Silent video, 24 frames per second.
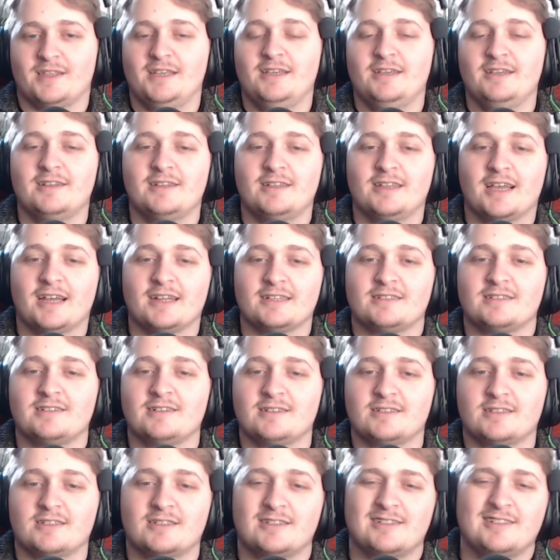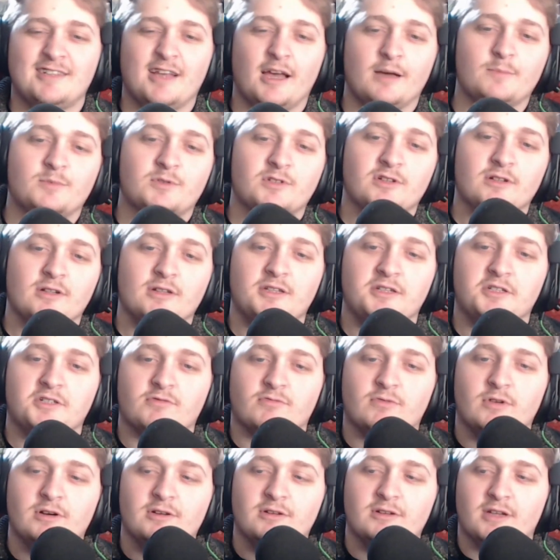Ian gets exceptionally
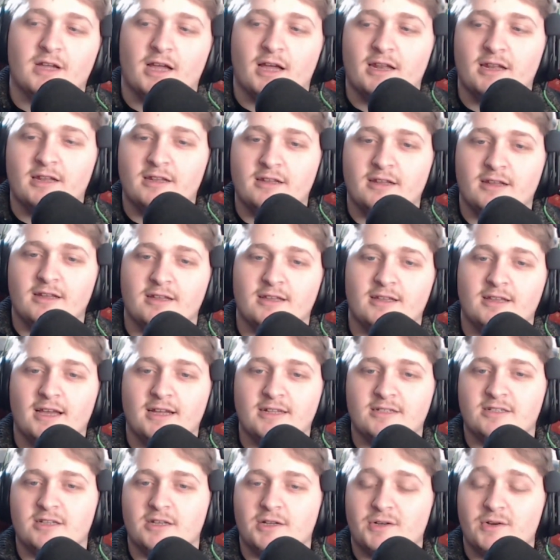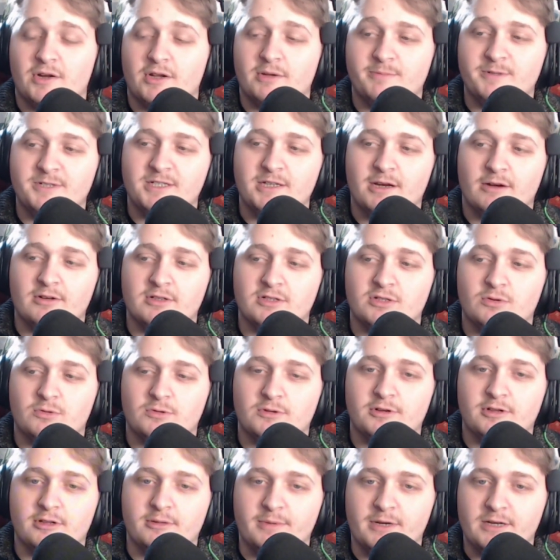drunk and gets incredibly
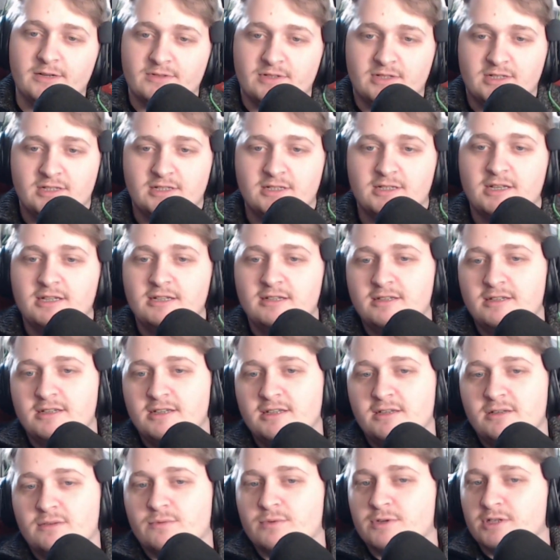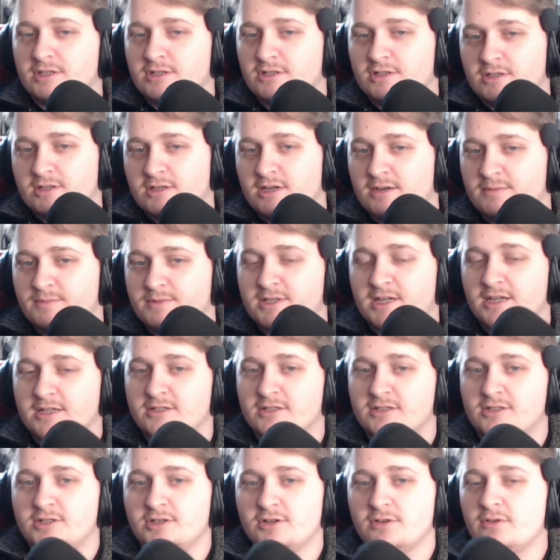territorial about Cindy, which
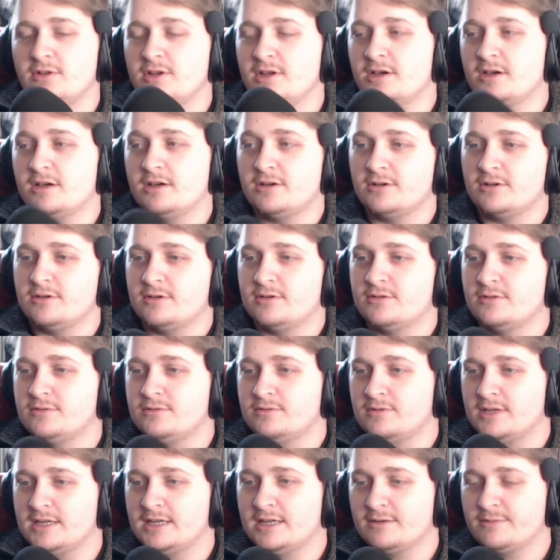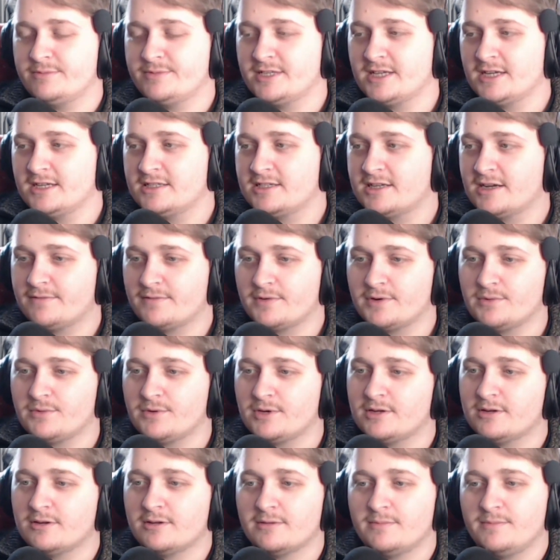upsets Junior, who upsets
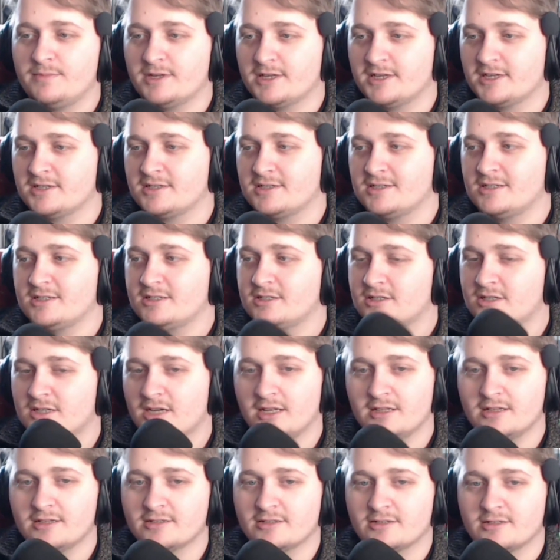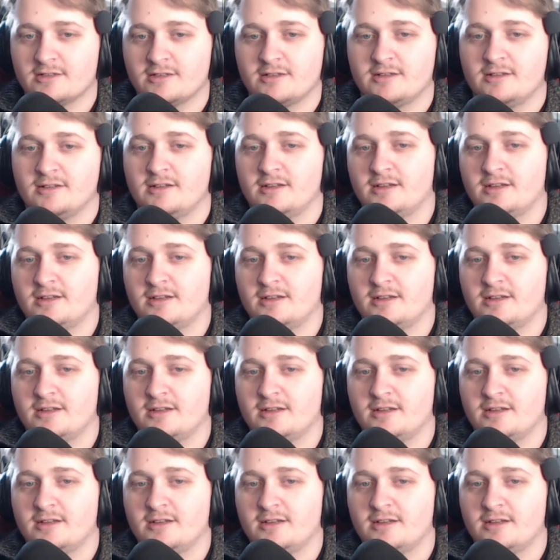everyone because he's jealous.